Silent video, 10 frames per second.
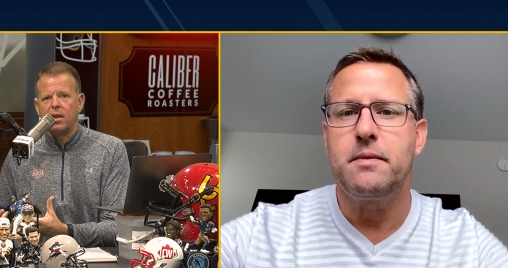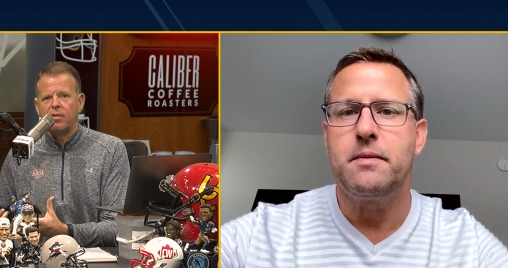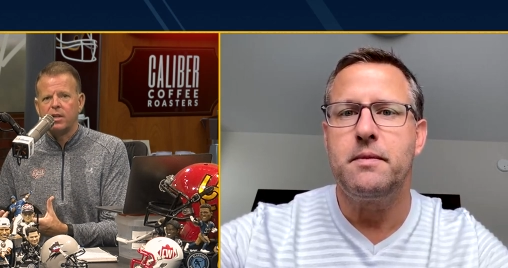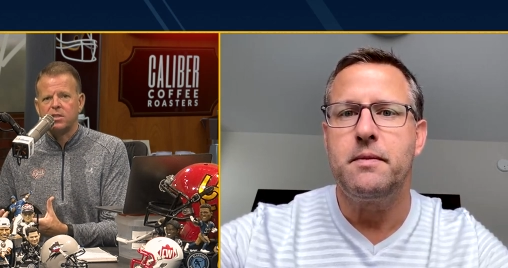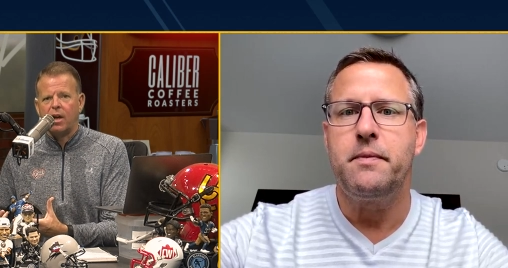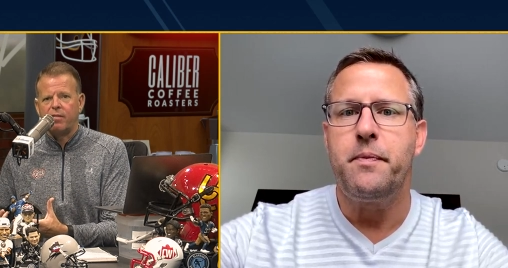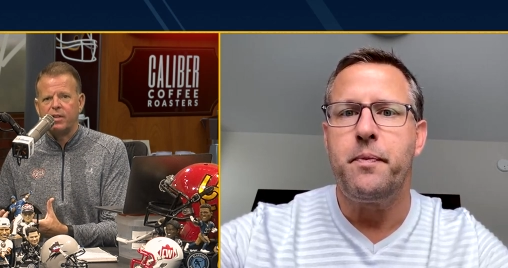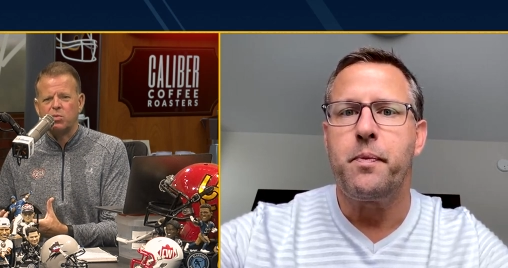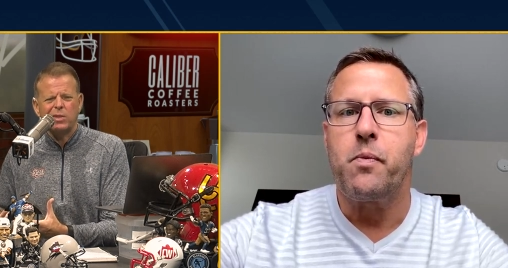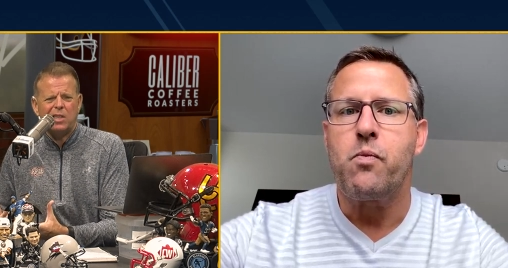Speaker 1: in this
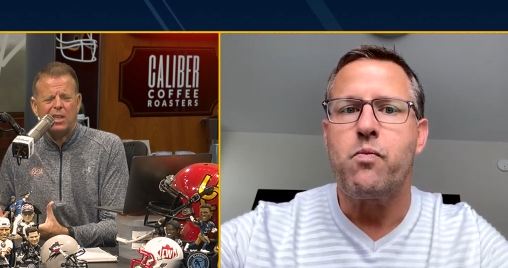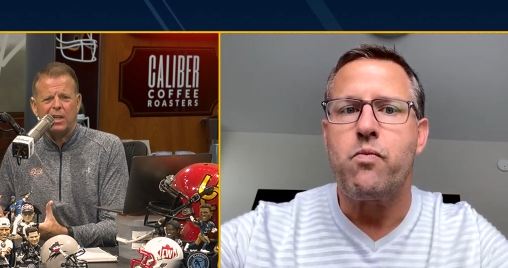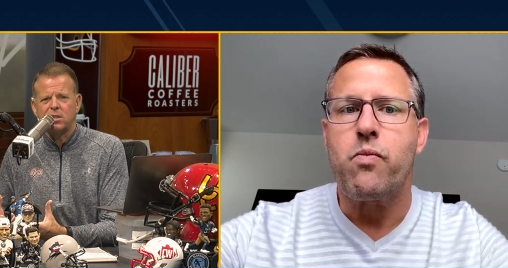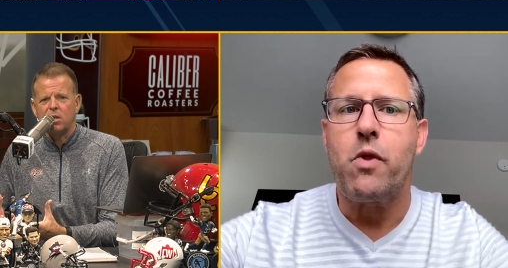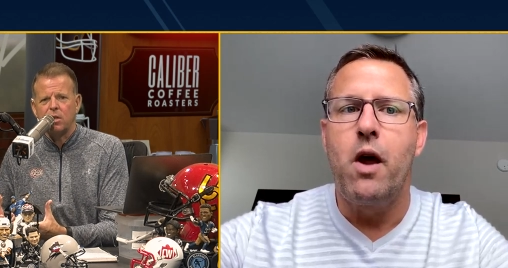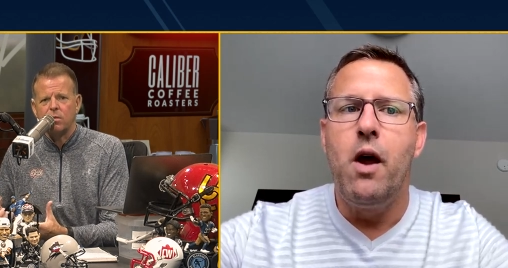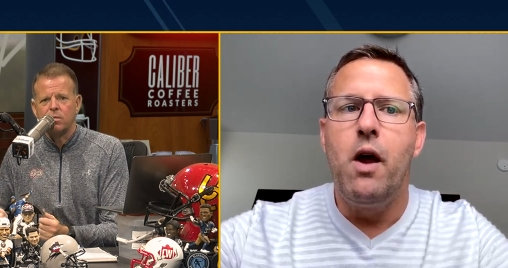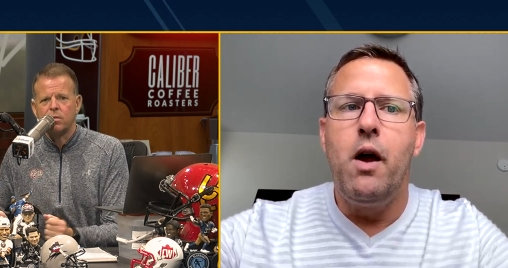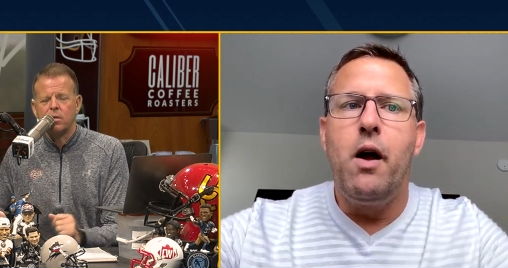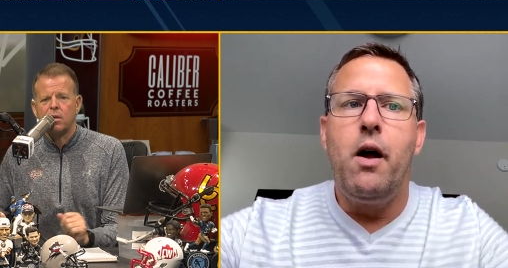offense? What's he like to do?
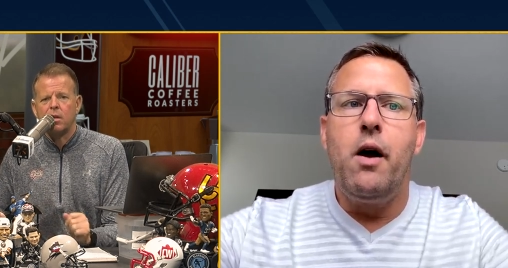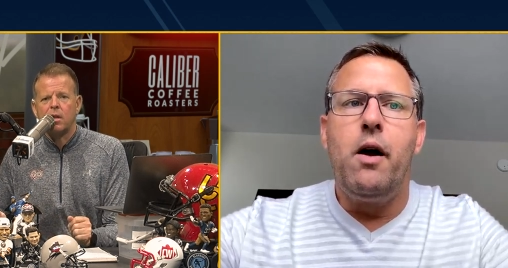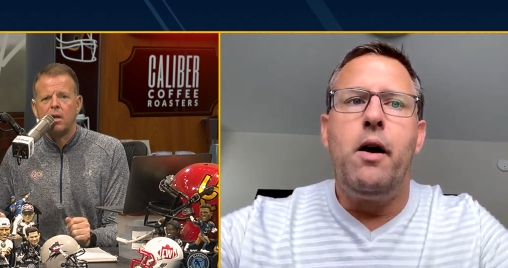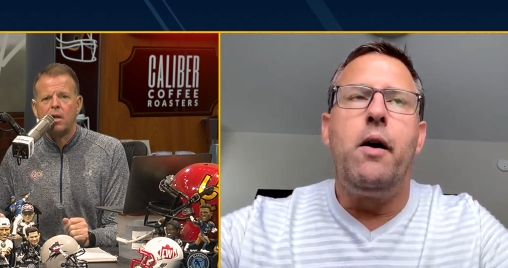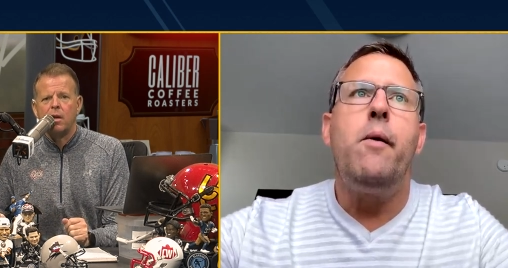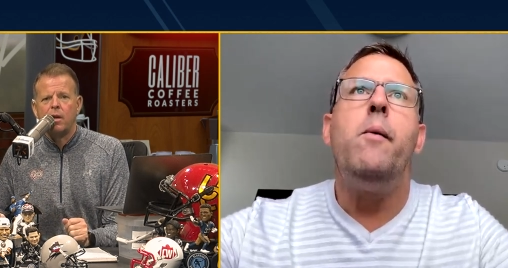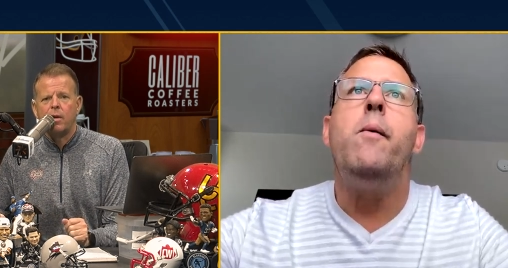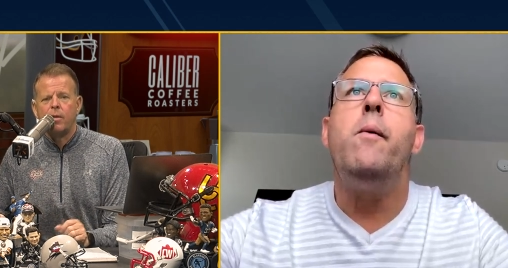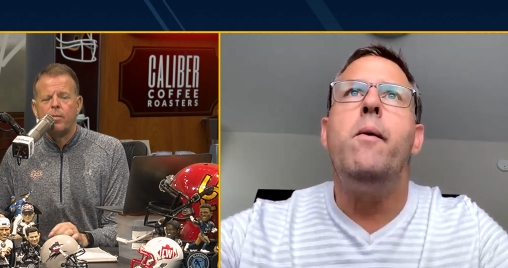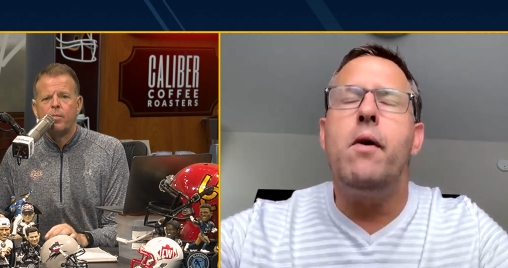
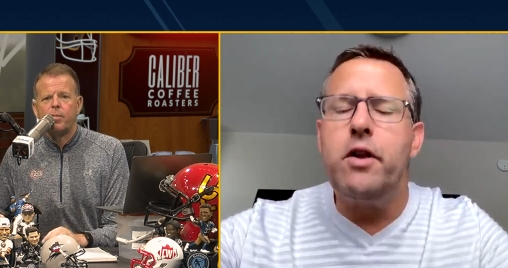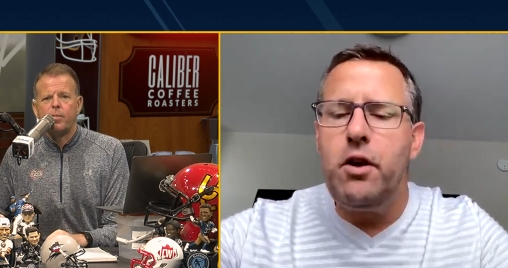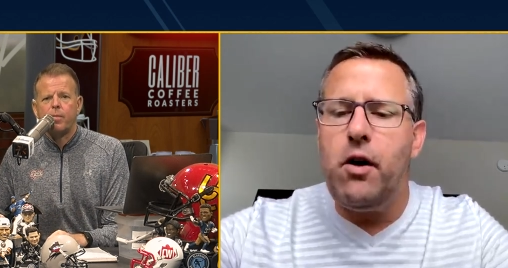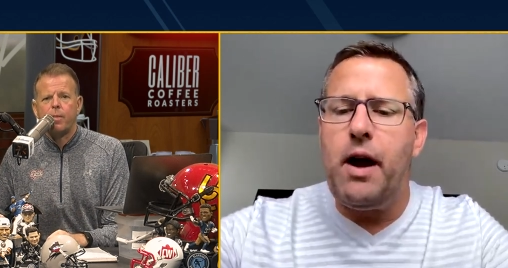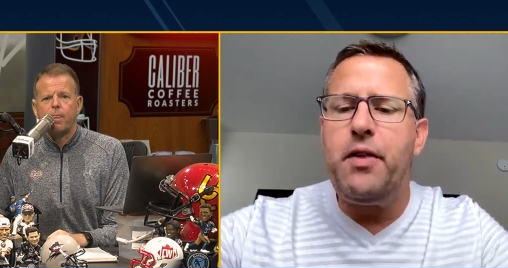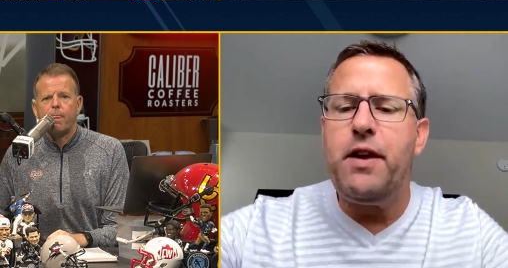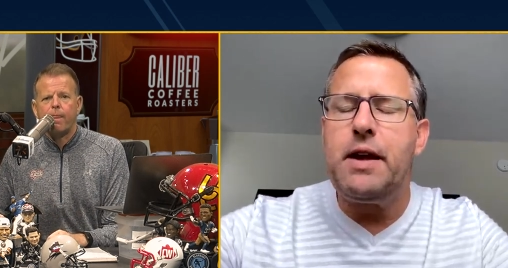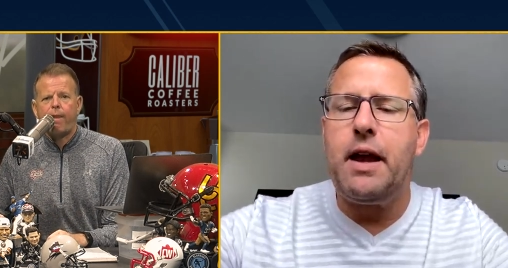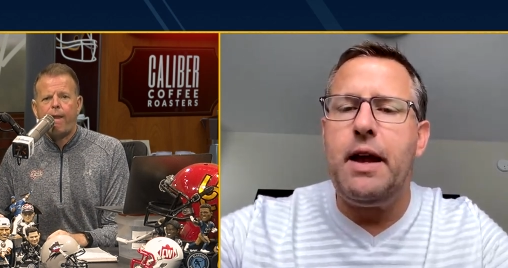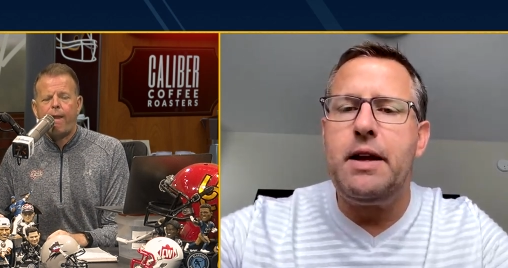
Speaker 2: You know, I
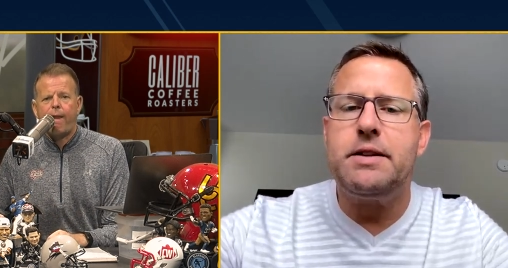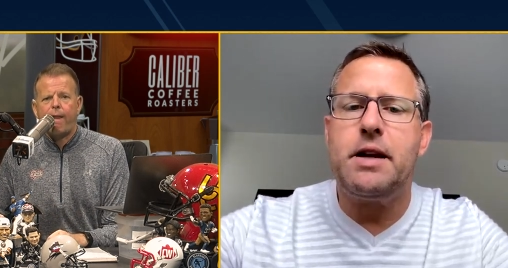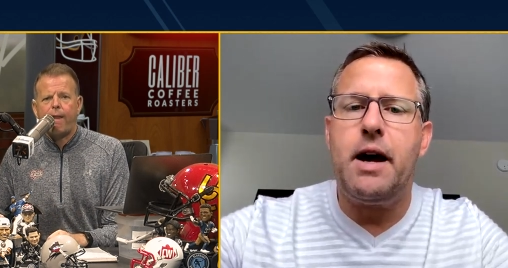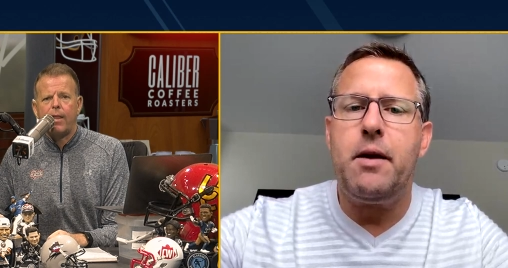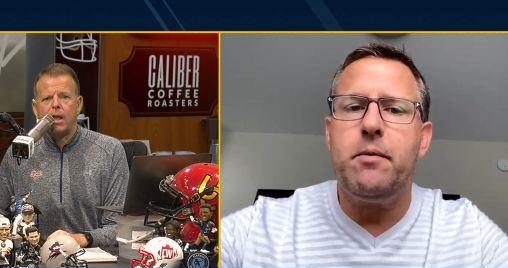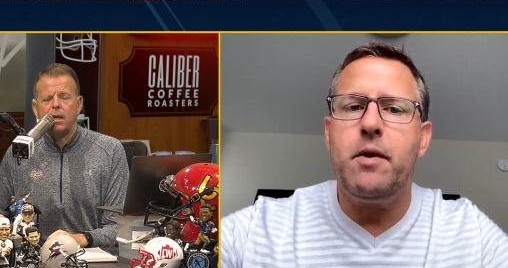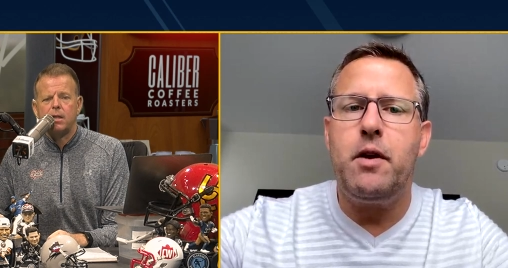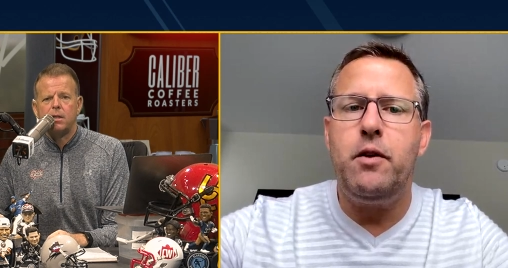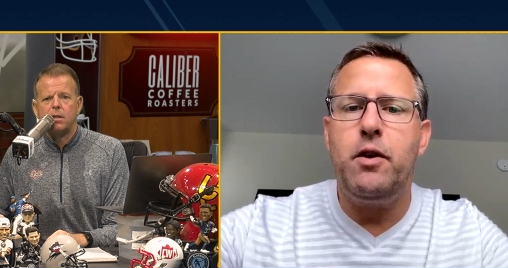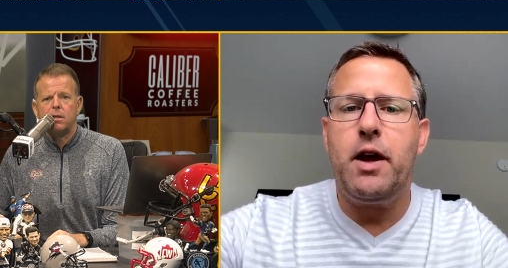think anytime
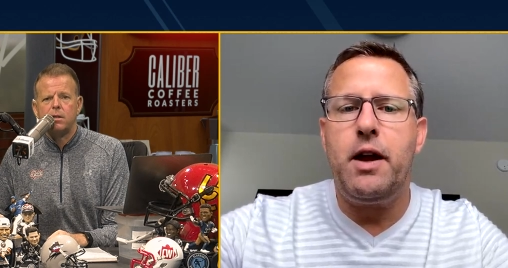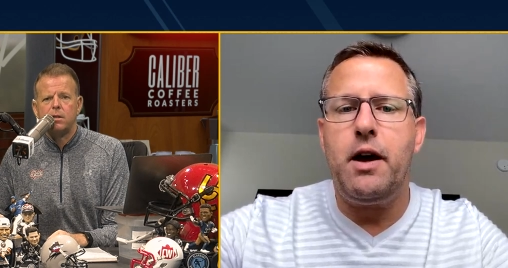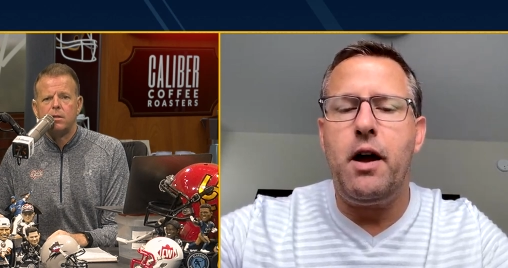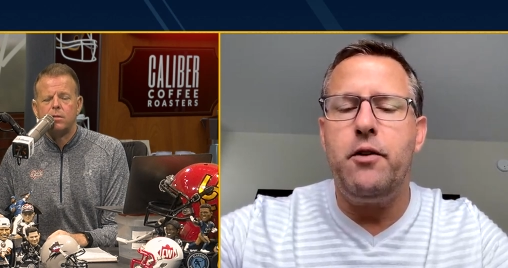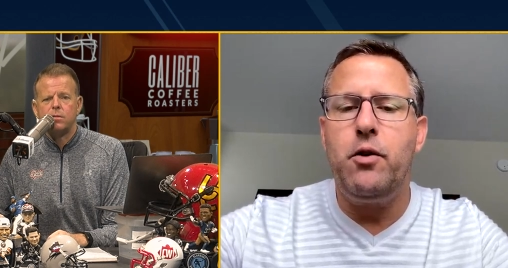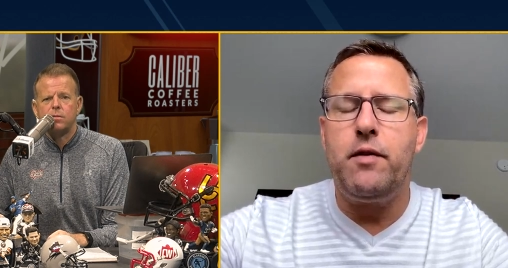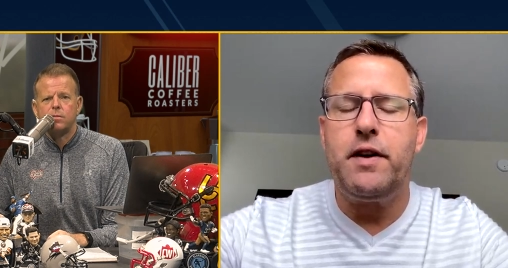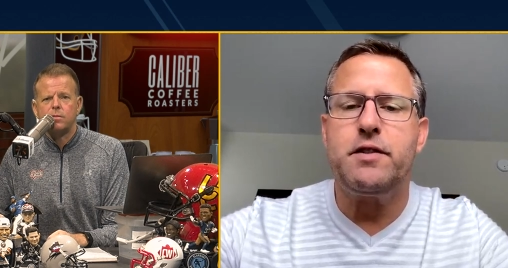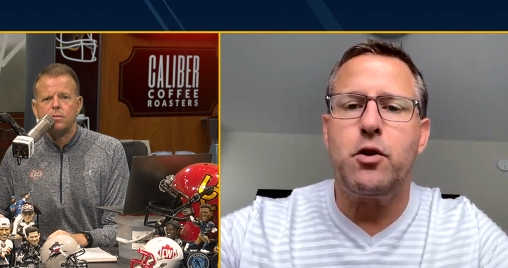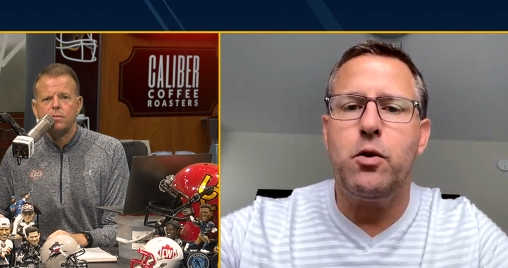you get a, a new
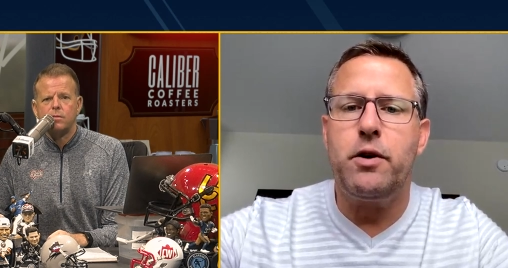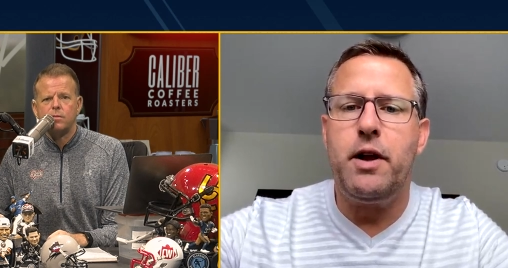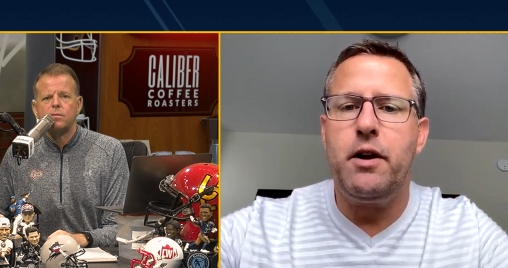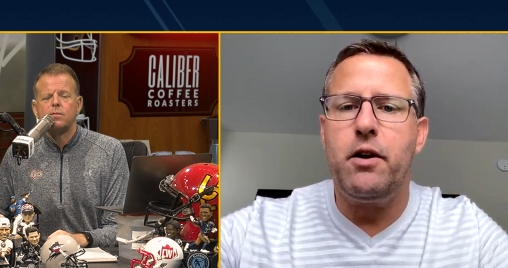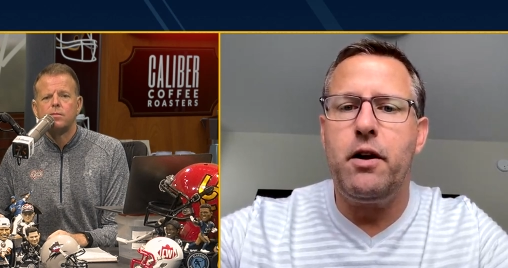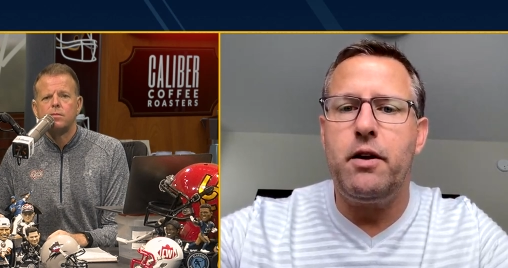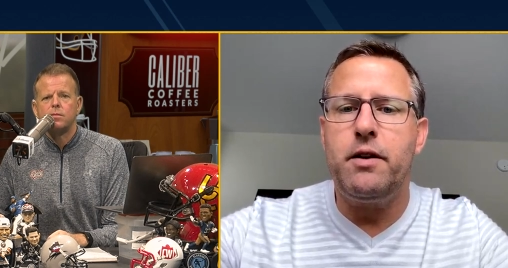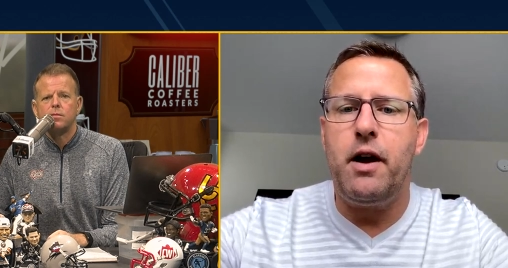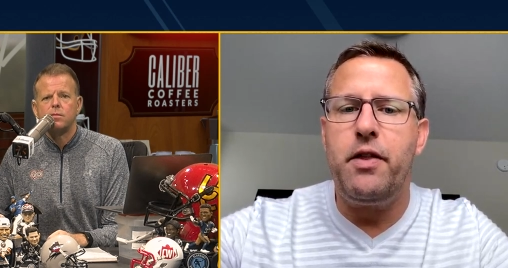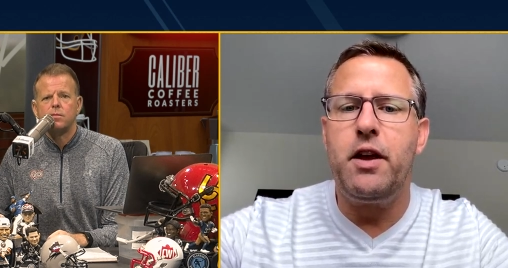offensive coordinator,
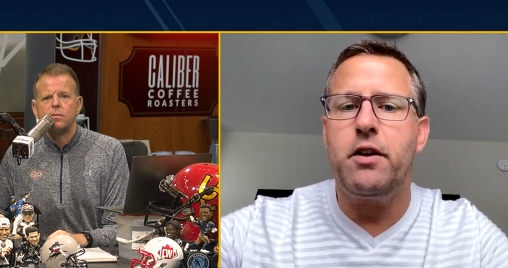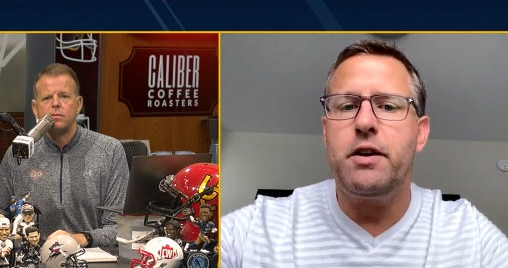I think you're